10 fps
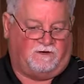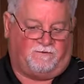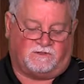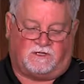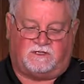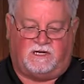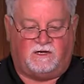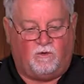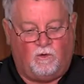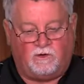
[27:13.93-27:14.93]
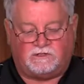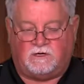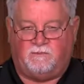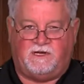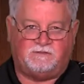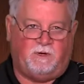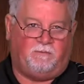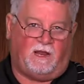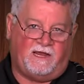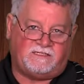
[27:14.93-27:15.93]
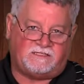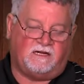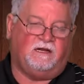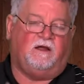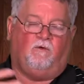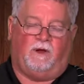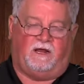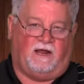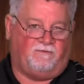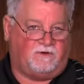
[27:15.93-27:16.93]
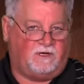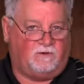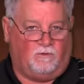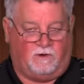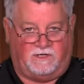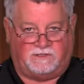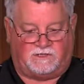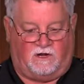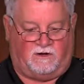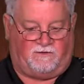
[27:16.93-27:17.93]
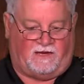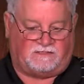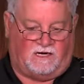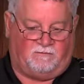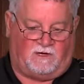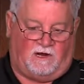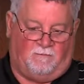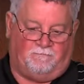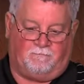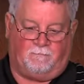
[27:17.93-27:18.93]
If there's a tin horn or something needs to be placed, we can have the tin horn installed at that same time.